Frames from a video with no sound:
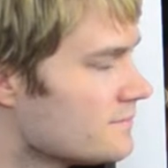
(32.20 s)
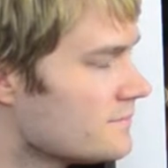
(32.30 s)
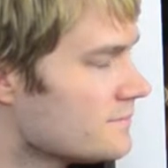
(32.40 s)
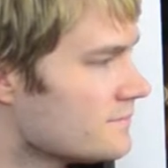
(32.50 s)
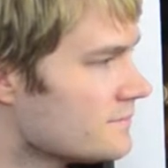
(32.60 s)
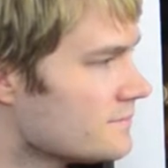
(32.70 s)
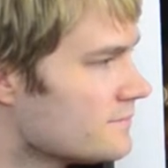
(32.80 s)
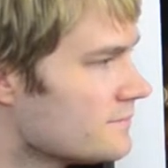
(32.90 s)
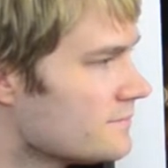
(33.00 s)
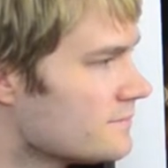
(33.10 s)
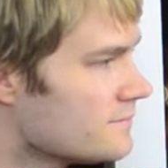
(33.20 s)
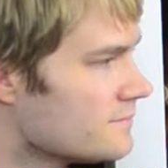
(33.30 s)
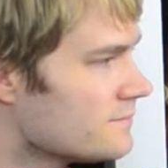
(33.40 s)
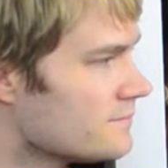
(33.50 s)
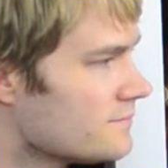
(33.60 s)

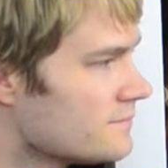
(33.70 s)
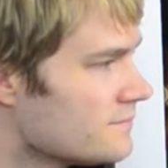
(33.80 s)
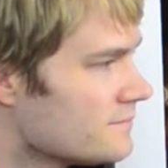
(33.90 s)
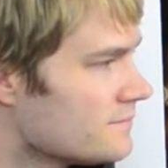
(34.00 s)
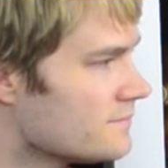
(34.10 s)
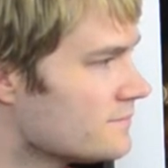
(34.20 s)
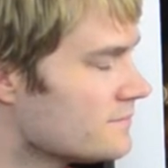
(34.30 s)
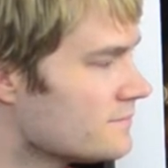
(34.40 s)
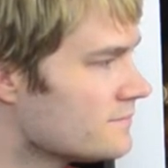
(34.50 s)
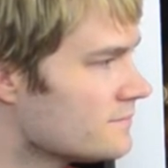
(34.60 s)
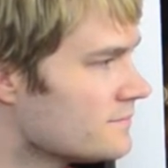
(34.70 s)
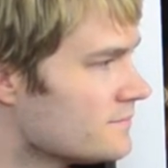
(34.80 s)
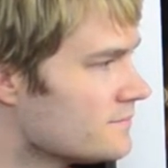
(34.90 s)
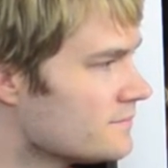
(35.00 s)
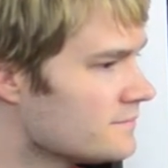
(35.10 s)

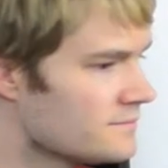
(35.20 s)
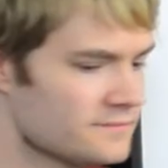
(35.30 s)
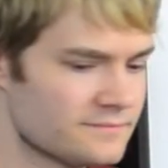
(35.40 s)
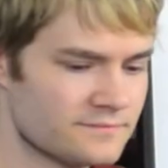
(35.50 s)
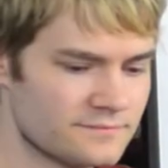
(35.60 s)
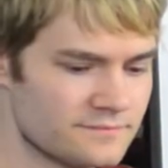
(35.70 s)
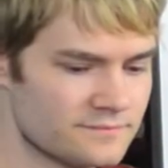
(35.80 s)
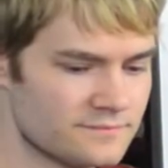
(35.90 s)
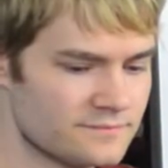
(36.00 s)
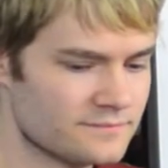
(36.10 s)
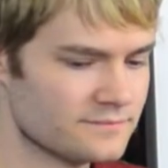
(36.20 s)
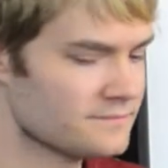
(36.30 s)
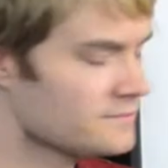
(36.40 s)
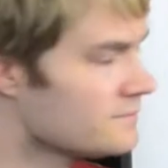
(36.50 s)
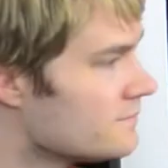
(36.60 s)

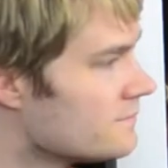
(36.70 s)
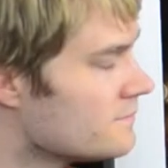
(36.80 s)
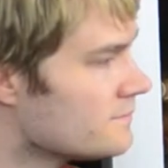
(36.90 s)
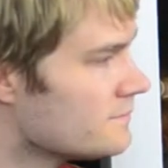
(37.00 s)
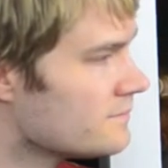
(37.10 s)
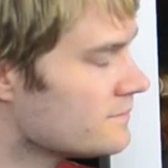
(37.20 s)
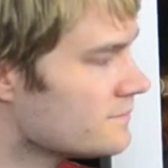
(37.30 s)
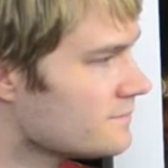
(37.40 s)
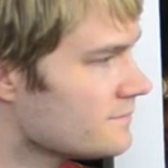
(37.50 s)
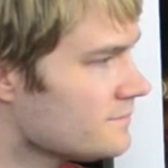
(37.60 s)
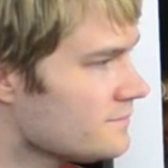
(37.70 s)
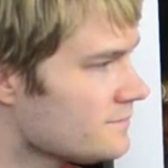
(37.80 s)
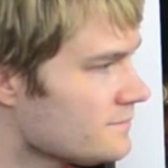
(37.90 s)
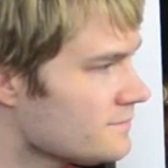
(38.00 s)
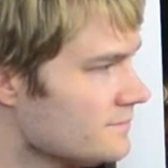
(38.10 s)

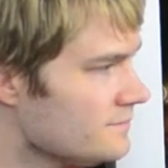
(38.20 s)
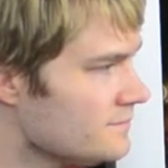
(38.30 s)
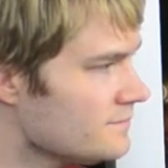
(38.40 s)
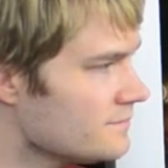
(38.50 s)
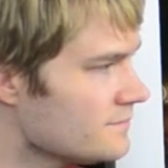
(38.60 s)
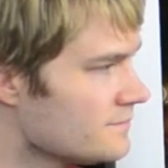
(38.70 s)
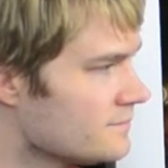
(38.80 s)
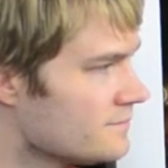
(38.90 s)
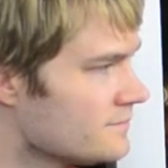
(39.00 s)
(not speaking)